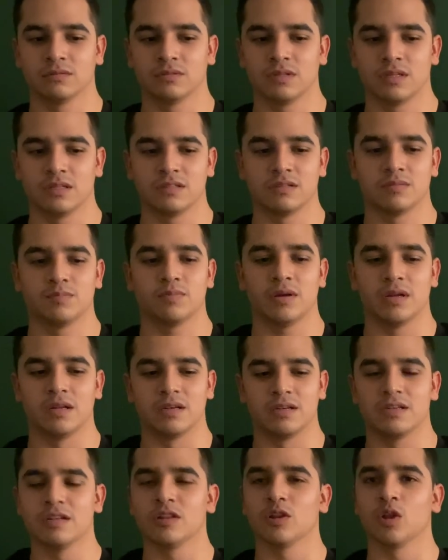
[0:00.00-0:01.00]
let's put
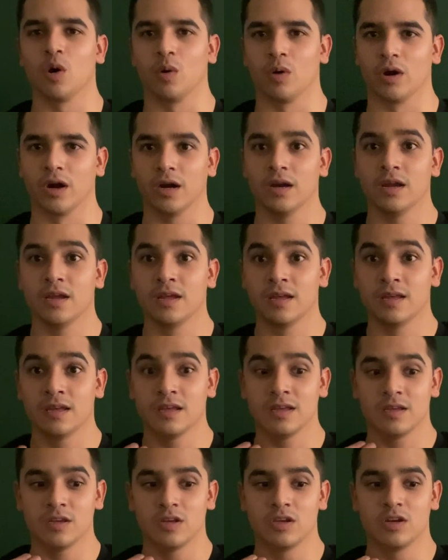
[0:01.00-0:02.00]
it lower,
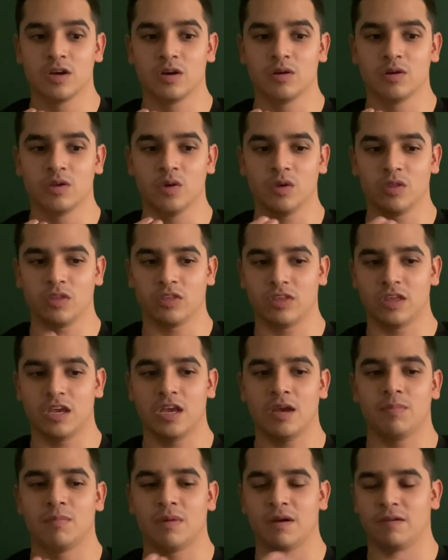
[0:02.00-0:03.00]
you know, you'd
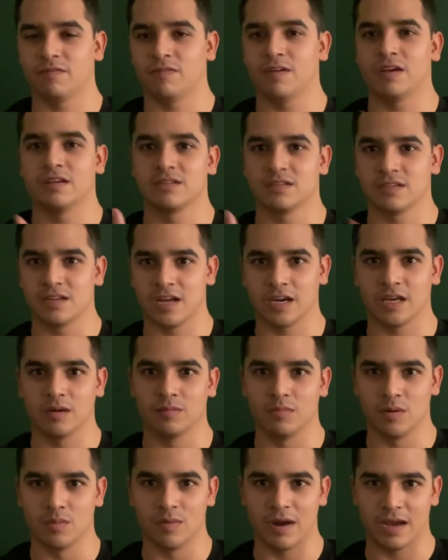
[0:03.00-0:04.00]
think my face is not going
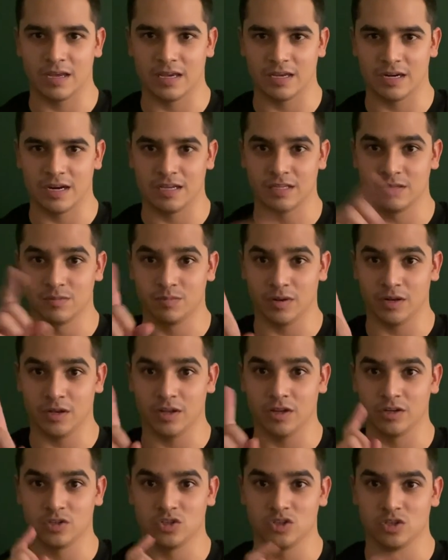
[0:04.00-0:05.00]
to be recognized, but
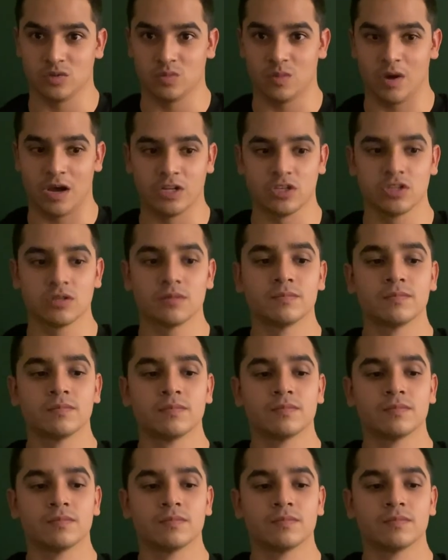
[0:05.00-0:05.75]
look, just watch.